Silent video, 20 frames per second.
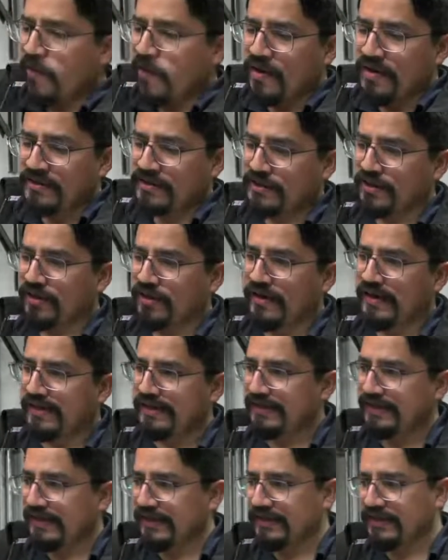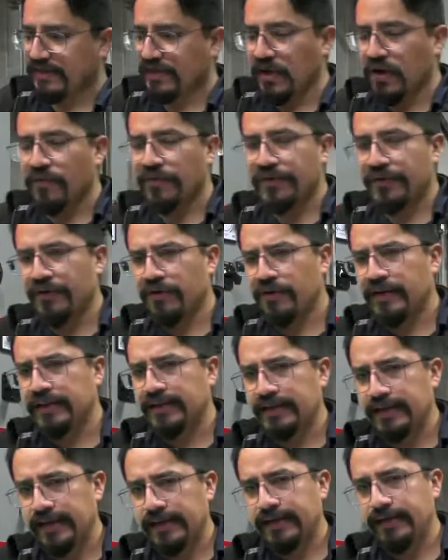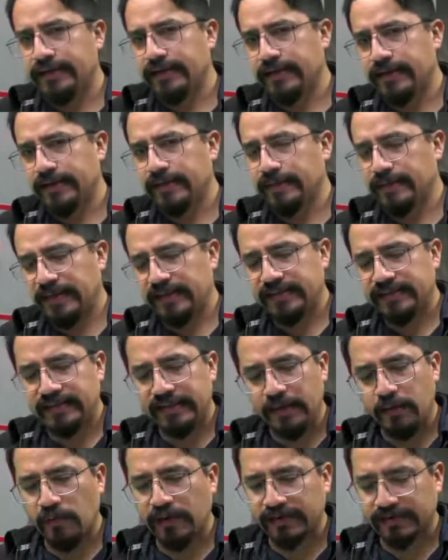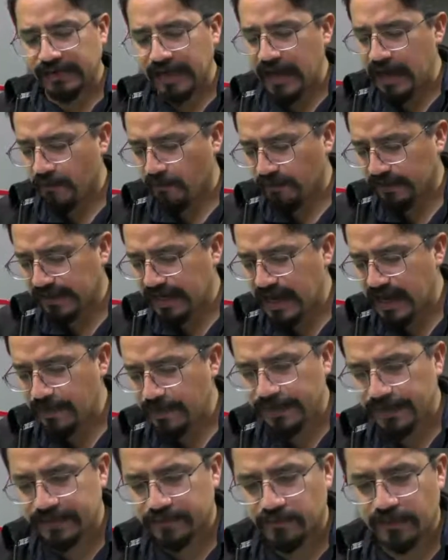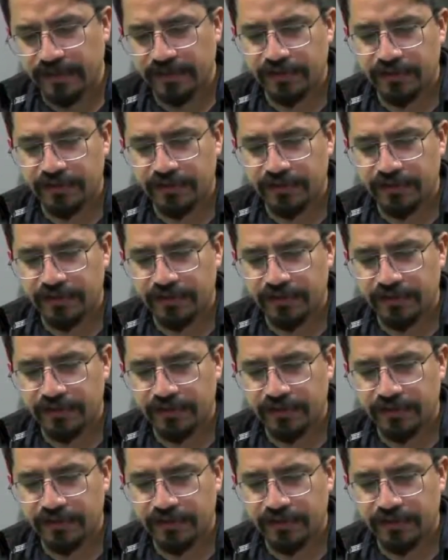So let's go through it and see what happens when